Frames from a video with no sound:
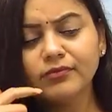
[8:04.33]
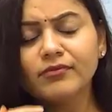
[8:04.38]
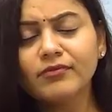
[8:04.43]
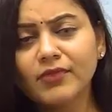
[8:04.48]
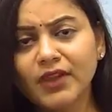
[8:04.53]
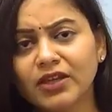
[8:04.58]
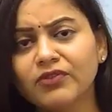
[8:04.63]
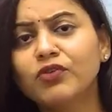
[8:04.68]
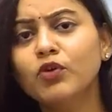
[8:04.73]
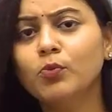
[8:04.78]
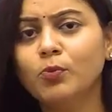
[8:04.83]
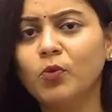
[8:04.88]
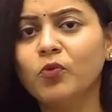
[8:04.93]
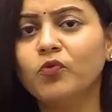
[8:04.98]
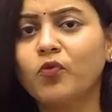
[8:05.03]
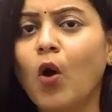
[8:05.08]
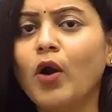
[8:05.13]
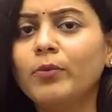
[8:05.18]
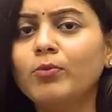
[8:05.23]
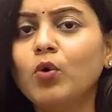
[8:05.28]
if you
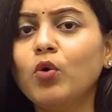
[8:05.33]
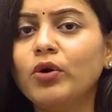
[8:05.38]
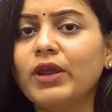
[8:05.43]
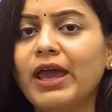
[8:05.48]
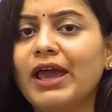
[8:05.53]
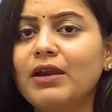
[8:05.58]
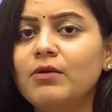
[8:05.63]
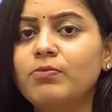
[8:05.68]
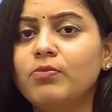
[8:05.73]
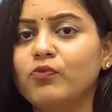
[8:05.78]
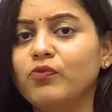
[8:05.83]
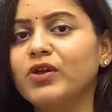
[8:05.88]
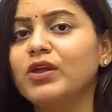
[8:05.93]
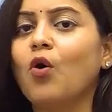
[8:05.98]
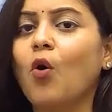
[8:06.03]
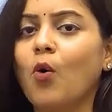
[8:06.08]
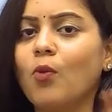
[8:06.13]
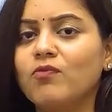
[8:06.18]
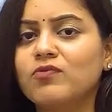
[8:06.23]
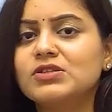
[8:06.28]
want more help we're
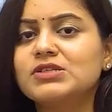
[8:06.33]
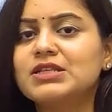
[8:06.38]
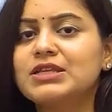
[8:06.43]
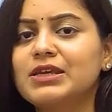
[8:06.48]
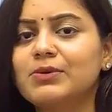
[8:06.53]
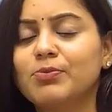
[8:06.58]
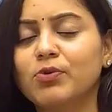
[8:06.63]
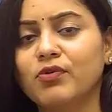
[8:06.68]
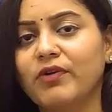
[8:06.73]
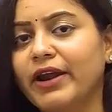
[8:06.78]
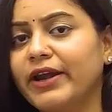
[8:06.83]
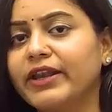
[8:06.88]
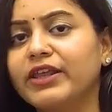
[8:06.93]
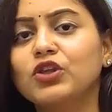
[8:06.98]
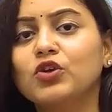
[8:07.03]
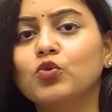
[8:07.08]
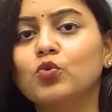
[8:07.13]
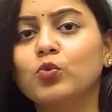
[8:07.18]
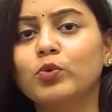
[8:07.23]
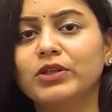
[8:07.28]
obviously providing
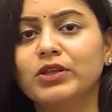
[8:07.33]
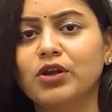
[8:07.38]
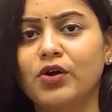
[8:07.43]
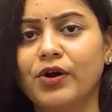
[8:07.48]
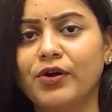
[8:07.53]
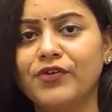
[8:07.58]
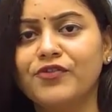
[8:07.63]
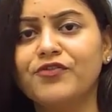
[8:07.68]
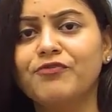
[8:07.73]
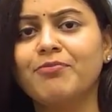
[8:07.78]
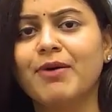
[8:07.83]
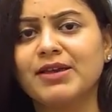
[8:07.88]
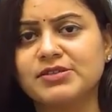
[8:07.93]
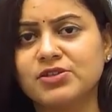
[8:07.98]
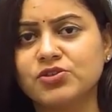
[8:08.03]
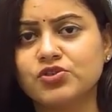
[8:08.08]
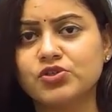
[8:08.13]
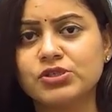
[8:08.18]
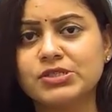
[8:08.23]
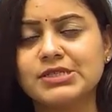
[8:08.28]
you with a lot of
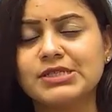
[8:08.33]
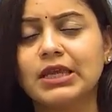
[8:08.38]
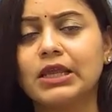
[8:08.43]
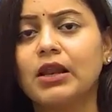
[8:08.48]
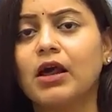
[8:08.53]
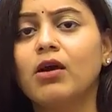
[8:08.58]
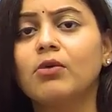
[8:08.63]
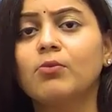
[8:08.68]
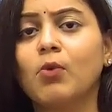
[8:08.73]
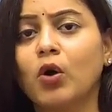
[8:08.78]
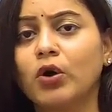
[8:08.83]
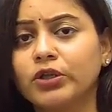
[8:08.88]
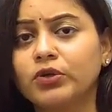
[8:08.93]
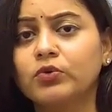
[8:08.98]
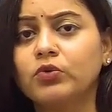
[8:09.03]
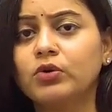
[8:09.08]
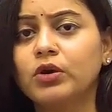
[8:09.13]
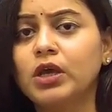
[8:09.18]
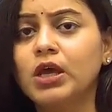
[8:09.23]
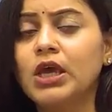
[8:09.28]
passages in our
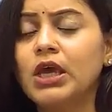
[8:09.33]
module